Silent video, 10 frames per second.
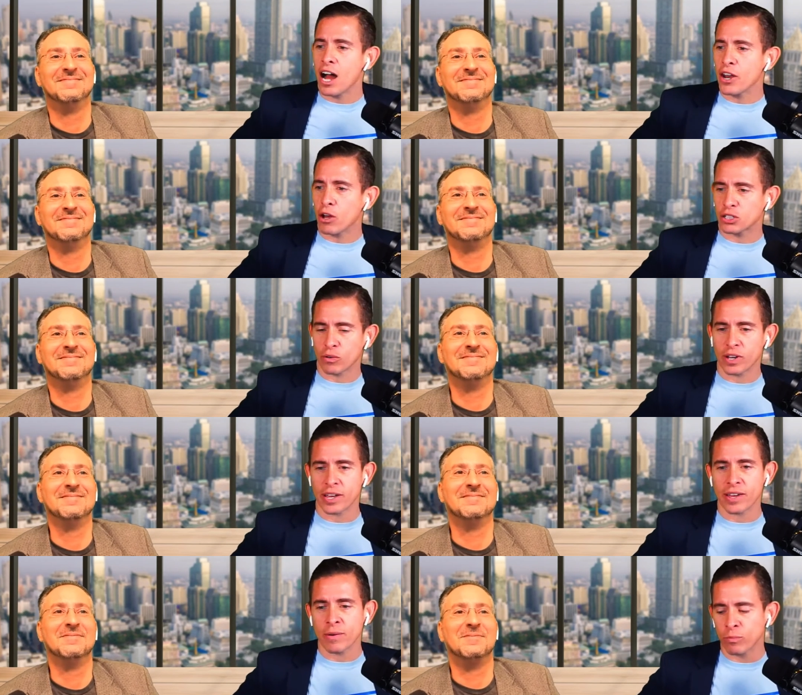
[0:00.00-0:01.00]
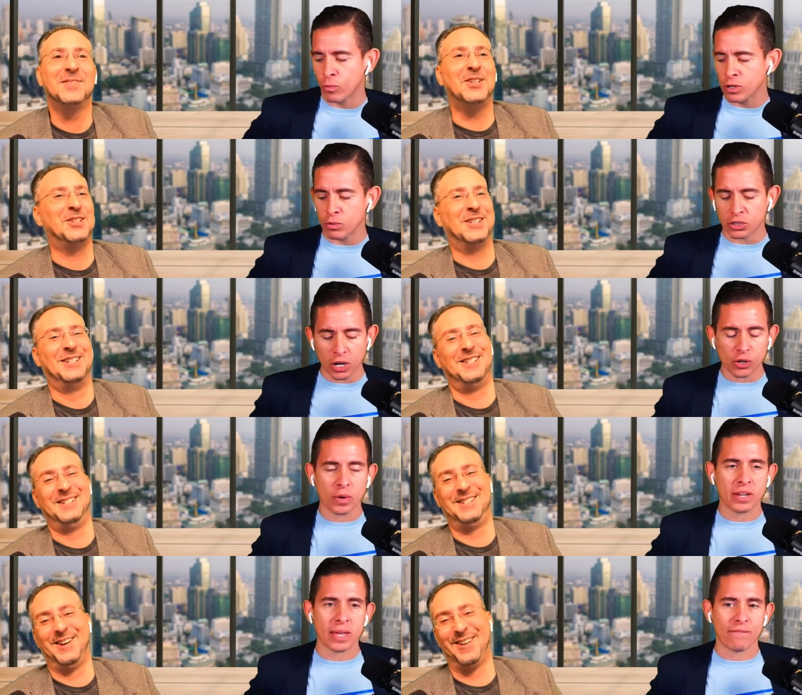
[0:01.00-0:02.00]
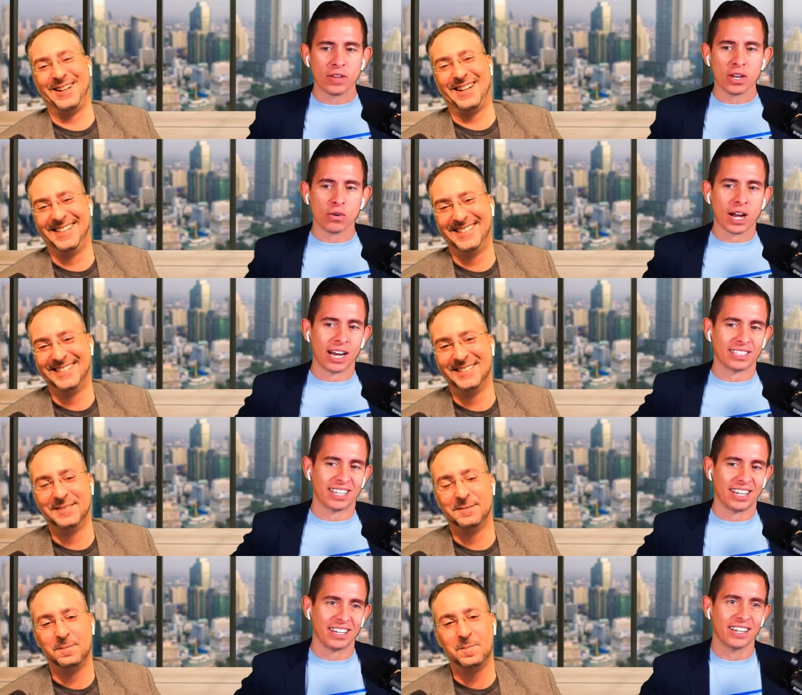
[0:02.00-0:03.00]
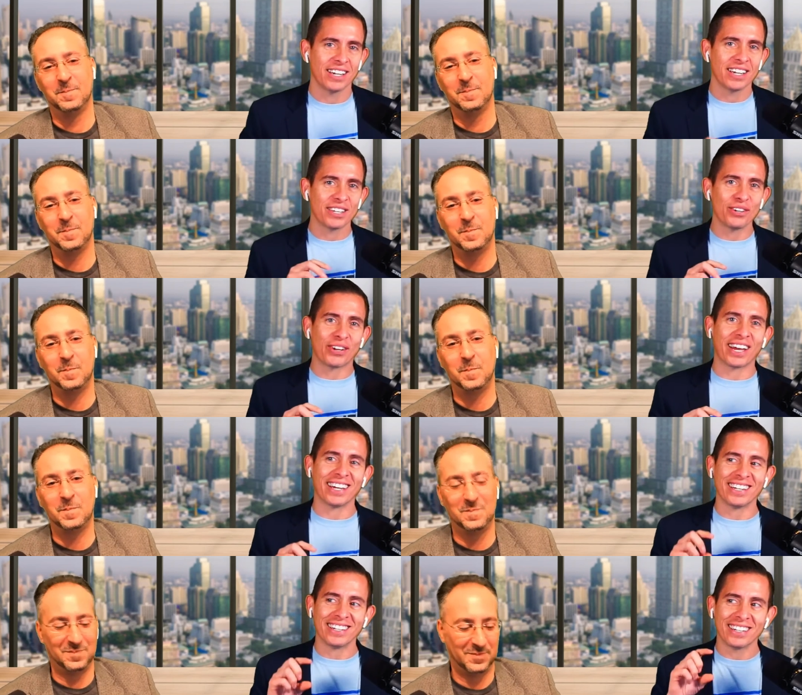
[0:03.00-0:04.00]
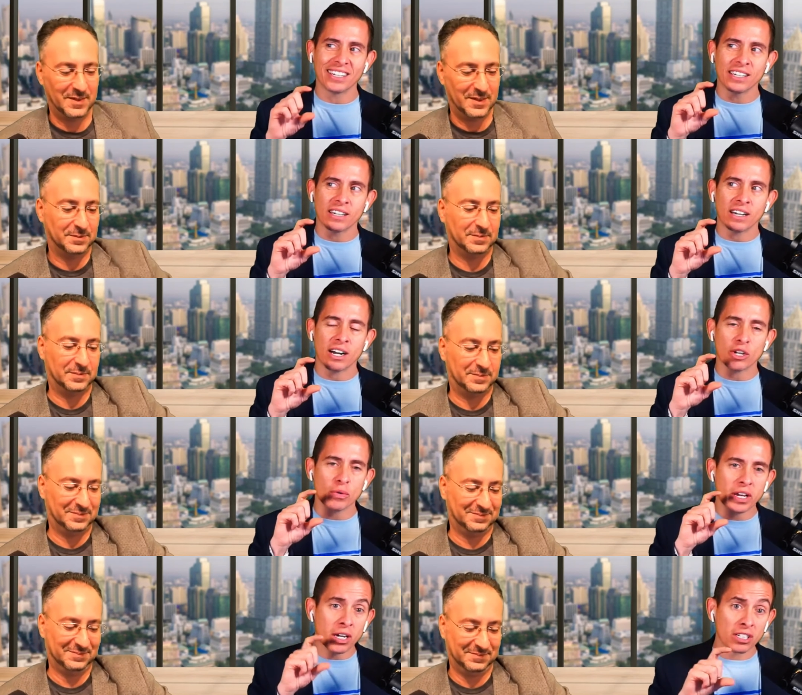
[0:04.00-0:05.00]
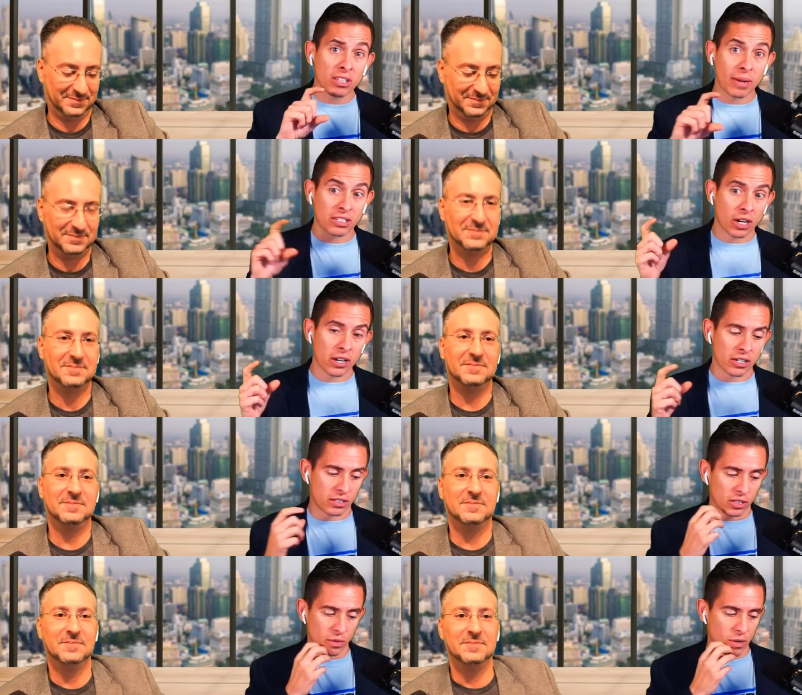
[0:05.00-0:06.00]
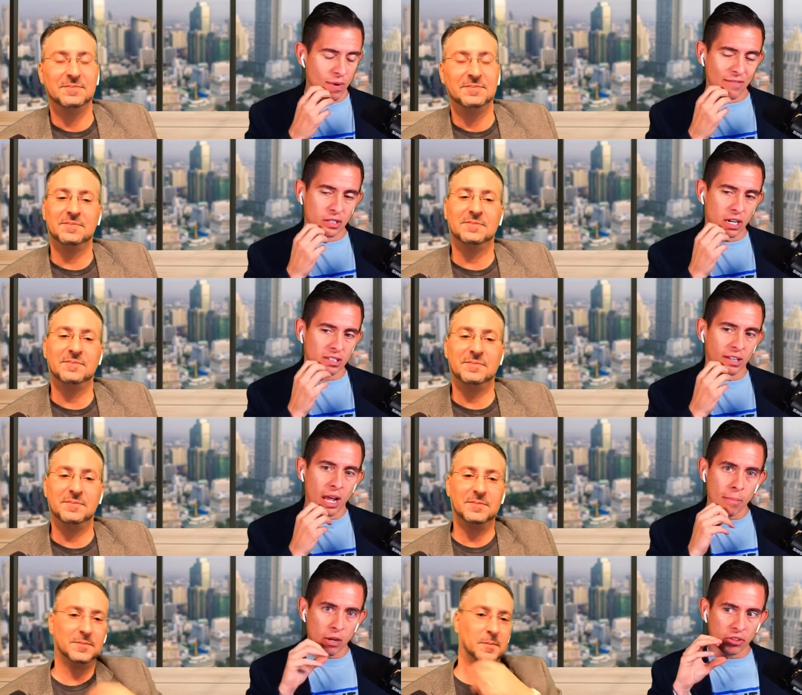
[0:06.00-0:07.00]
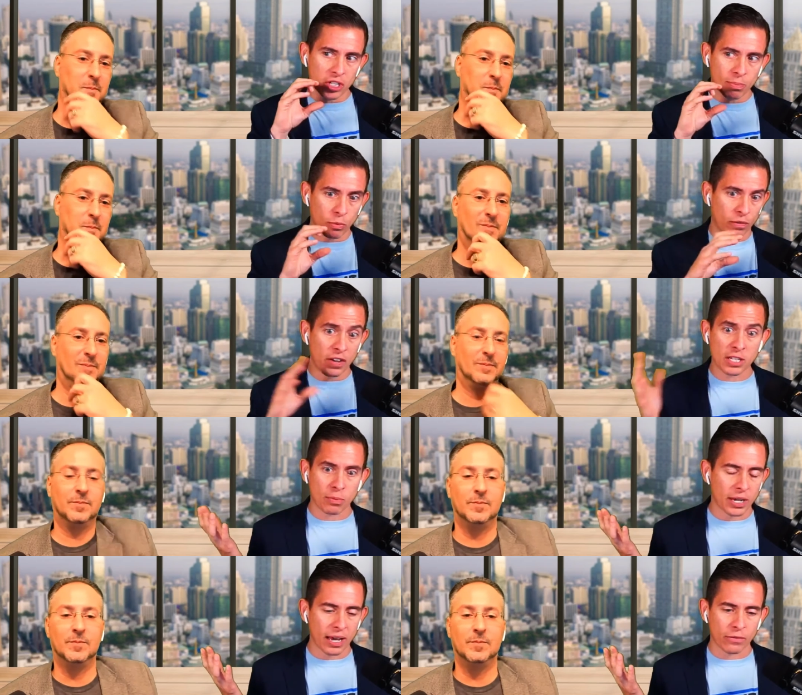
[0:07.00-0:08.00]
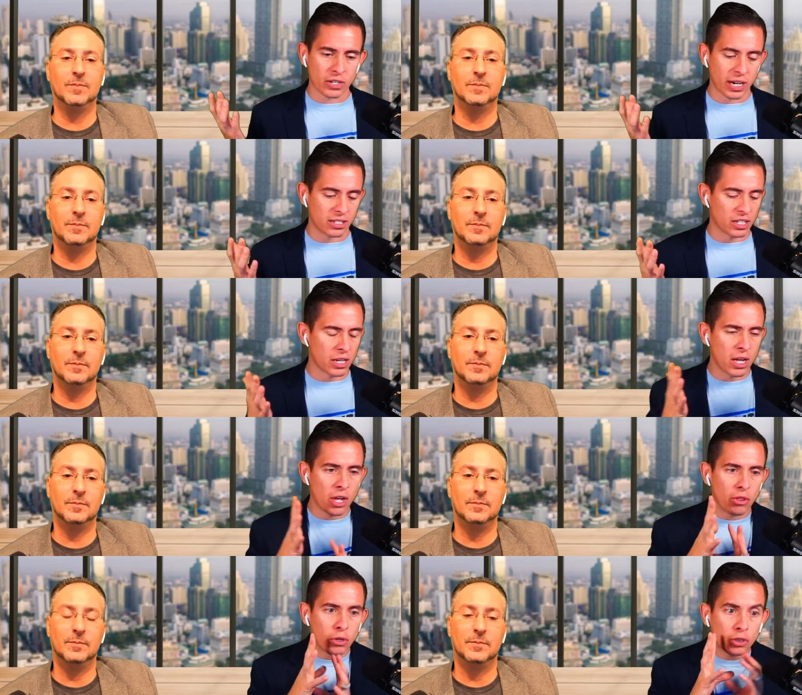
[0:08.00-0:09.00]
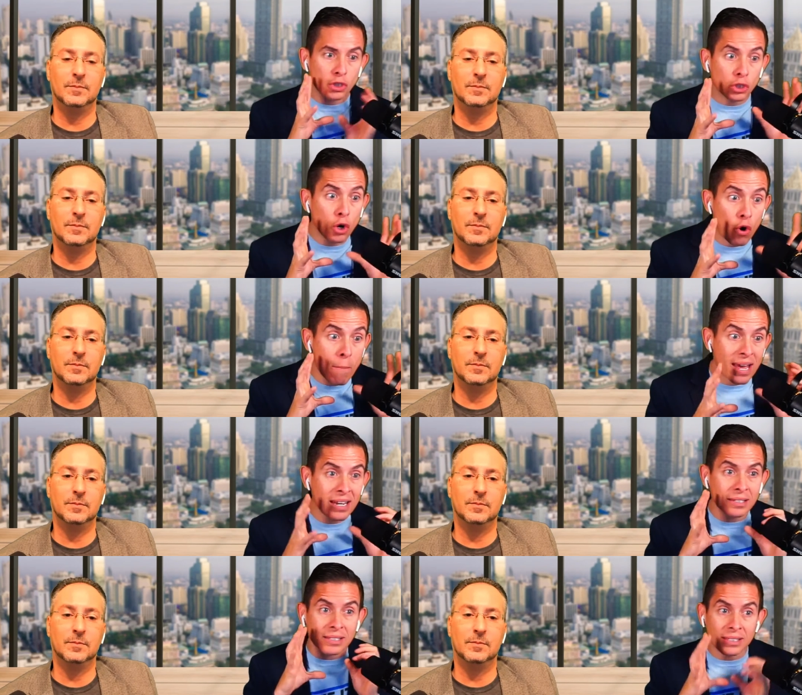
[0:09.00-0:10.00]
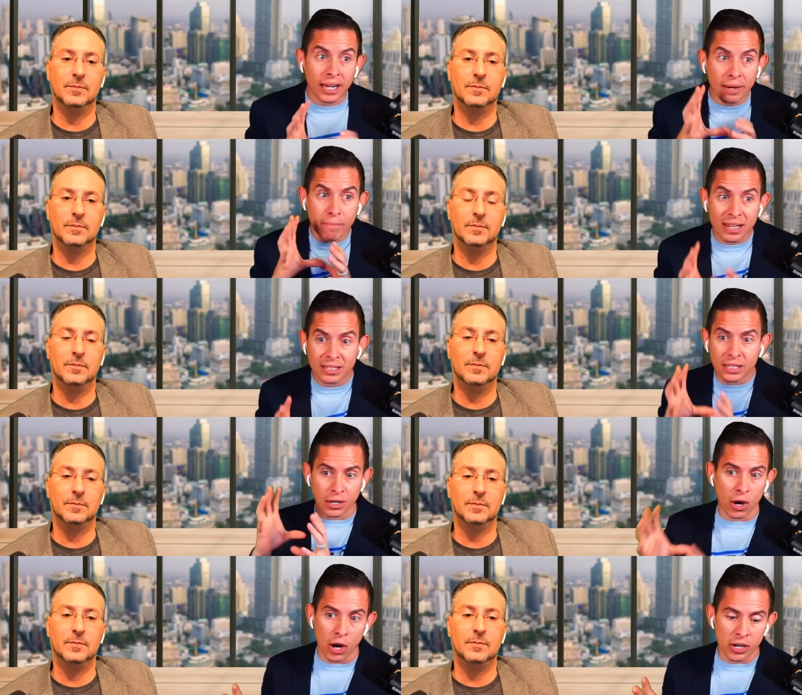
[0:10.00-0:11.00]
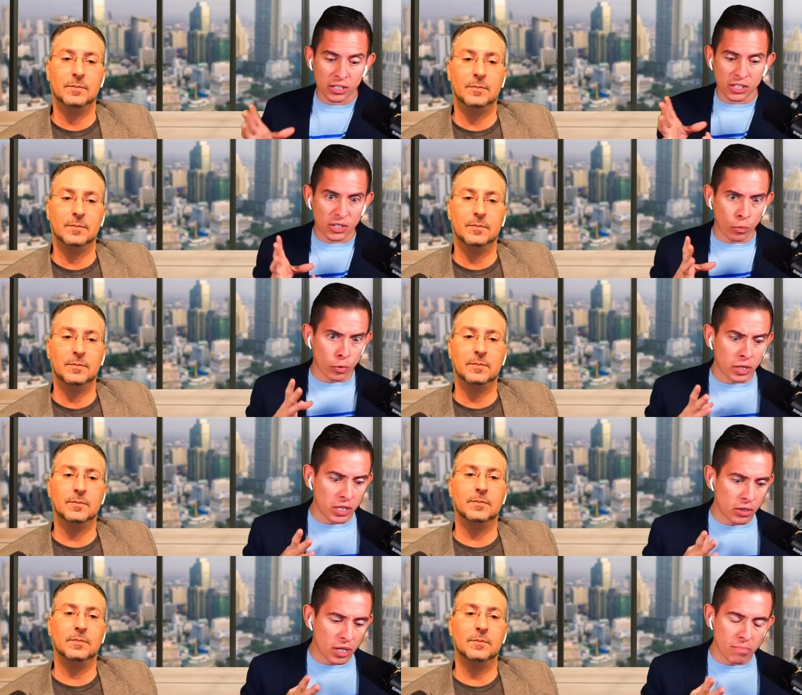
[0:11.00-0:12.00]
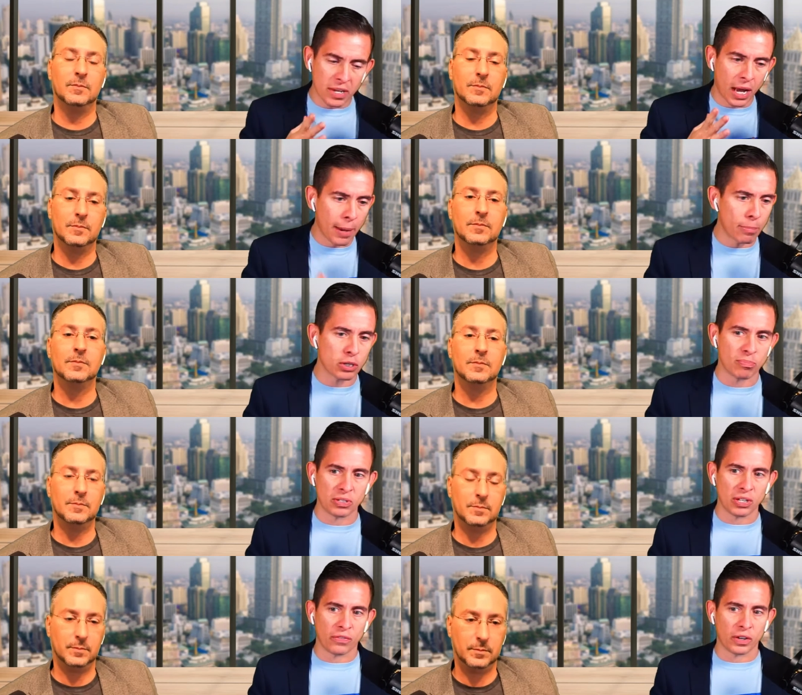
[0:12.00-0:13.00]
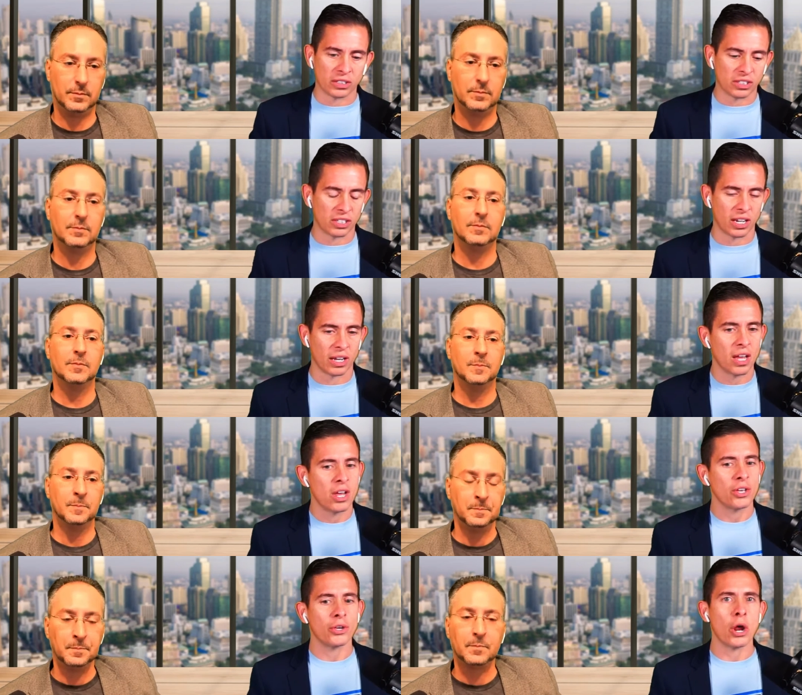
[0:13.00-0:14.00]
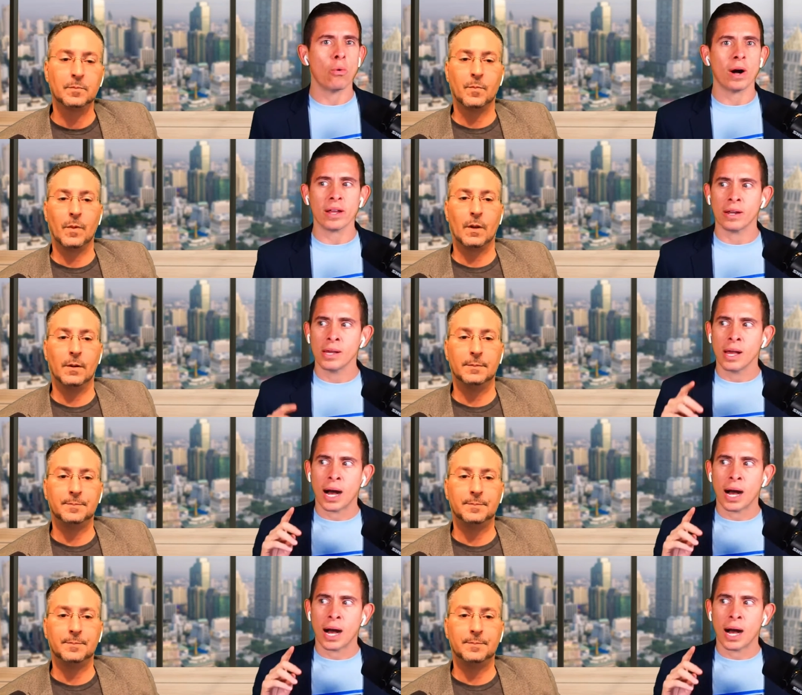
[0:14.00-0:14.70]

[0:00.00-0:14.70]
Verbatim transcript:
Speaker 1: uh, no, so it, when you start creating that video content, you can uh, create customized audiences. Like we haven't talked a lot about this, but with Facebook advertising, there's so many segmented audiences, and really you can be hyper specific mm-hmm. to say, you know what,